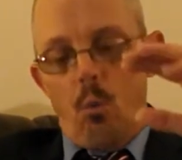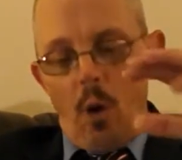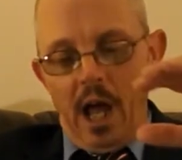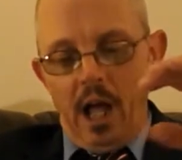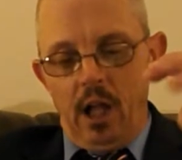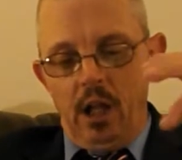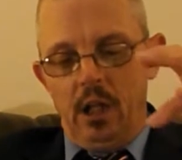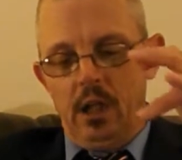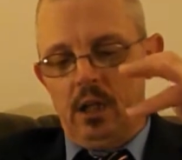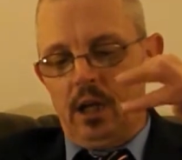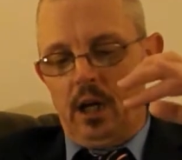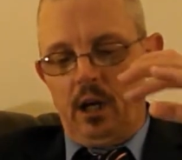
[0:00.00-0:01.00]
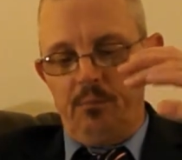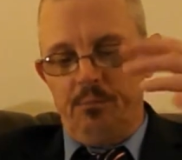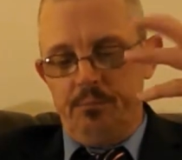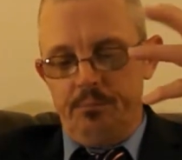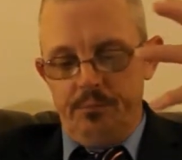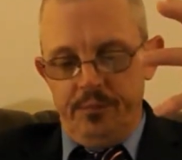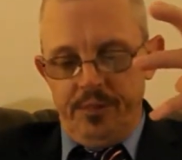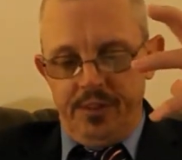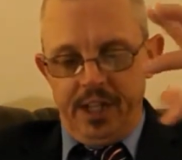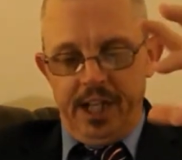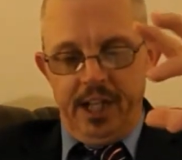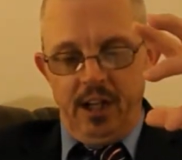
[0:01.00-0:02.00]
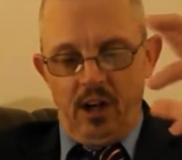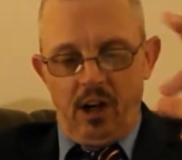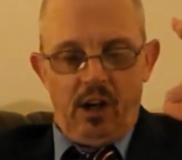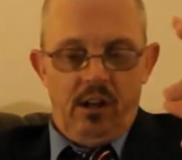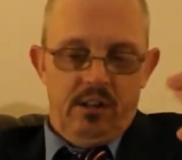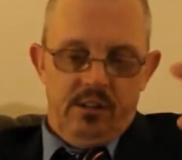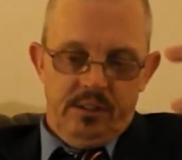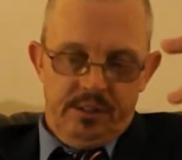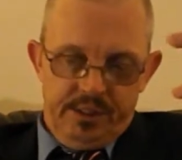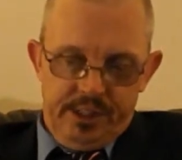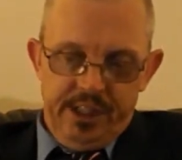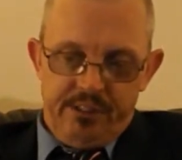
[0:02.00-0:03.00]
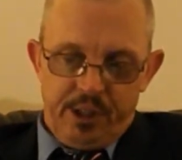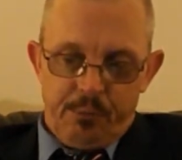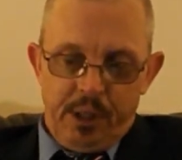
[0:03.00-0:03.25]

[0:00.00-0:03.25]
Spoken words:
while they are teaching.